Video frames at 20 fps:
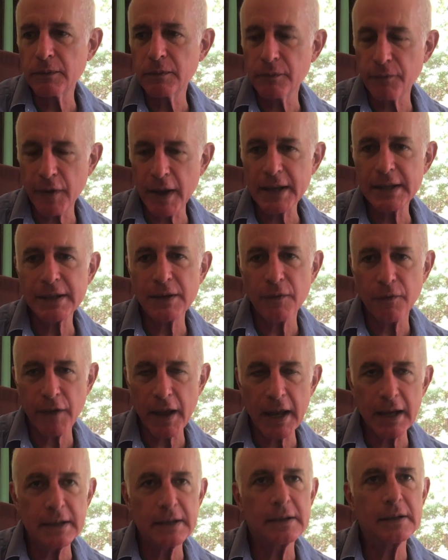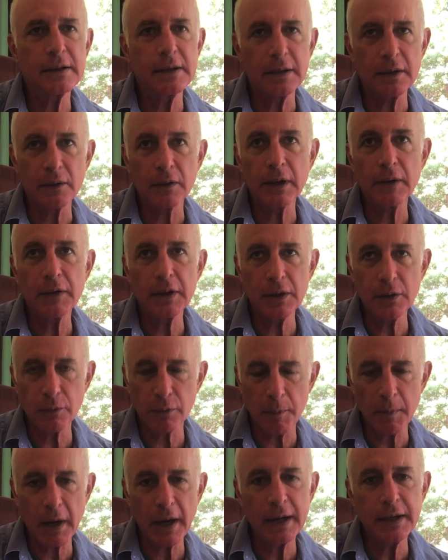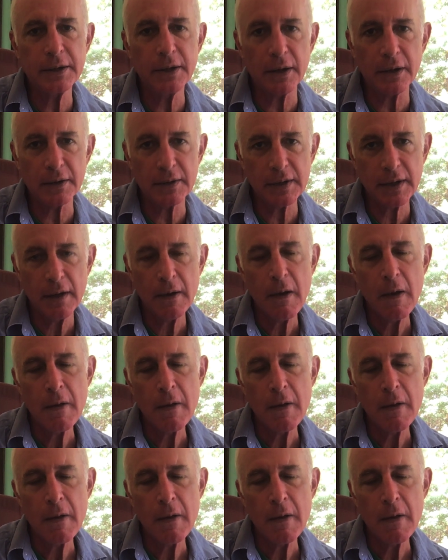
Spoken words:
face to face, giving you reminders.